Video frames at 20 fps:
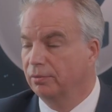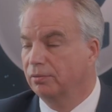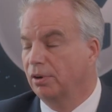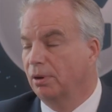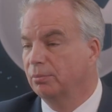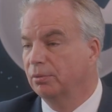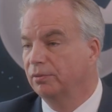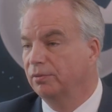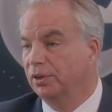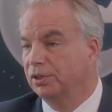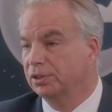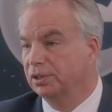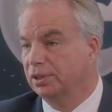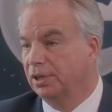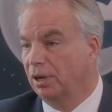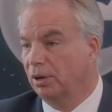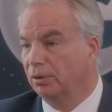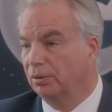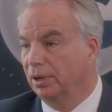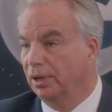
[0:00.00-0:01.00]
from her vision
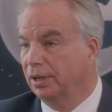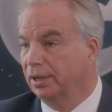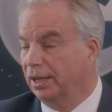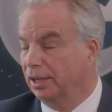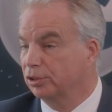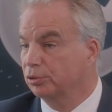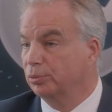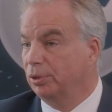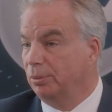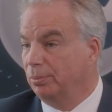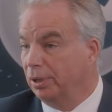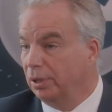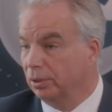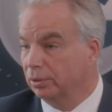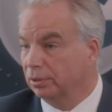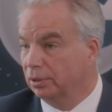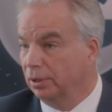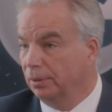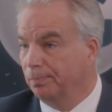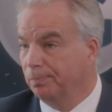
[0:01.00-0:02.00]
now gets
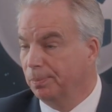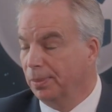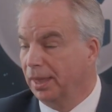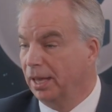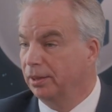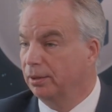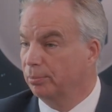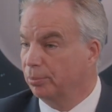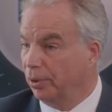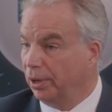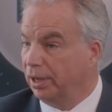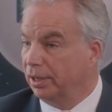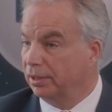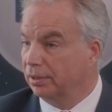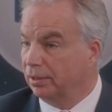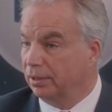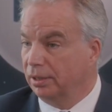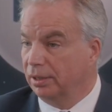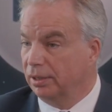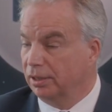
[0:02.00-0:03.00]
rebuilt. And the
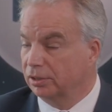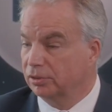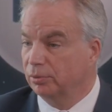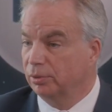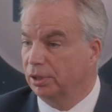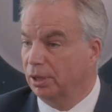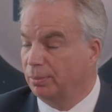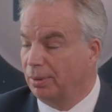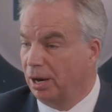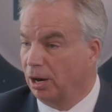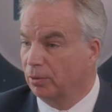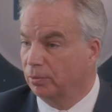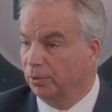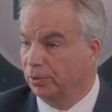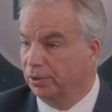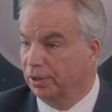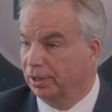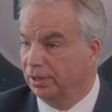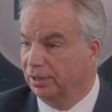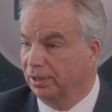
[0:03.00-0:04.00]
brain is really a powerful
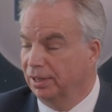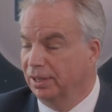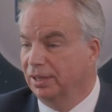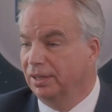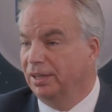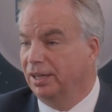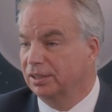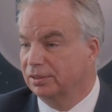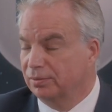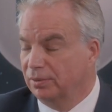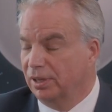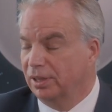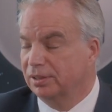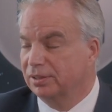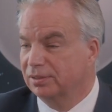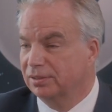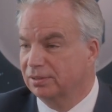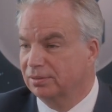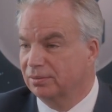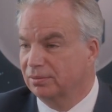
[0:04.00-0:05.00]
thing.
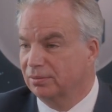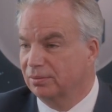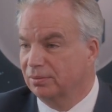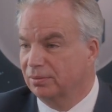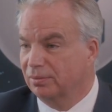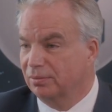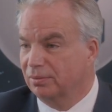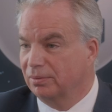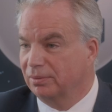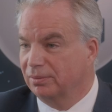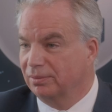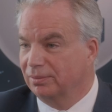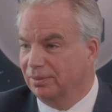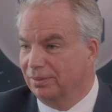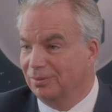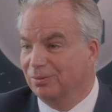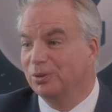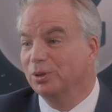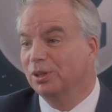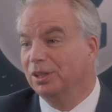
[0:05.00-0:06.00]
It's
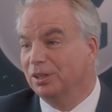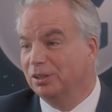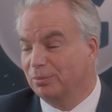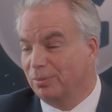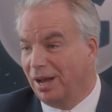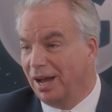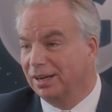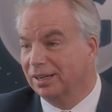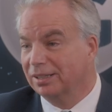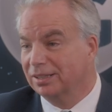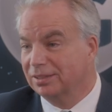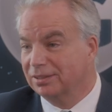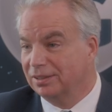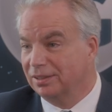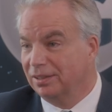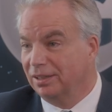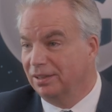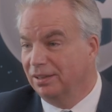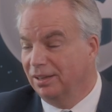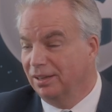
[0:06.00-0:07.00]
really dramatic to
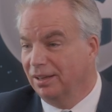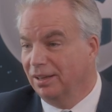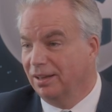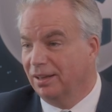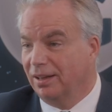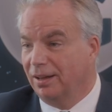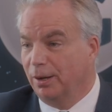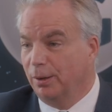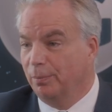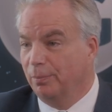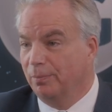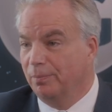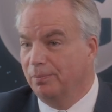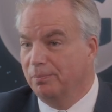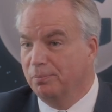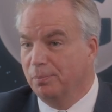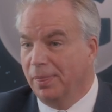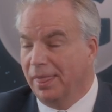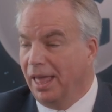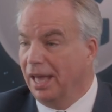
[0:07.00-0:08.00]
see. And
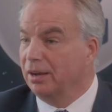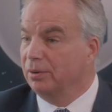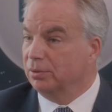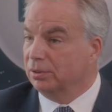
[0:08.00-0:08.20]
it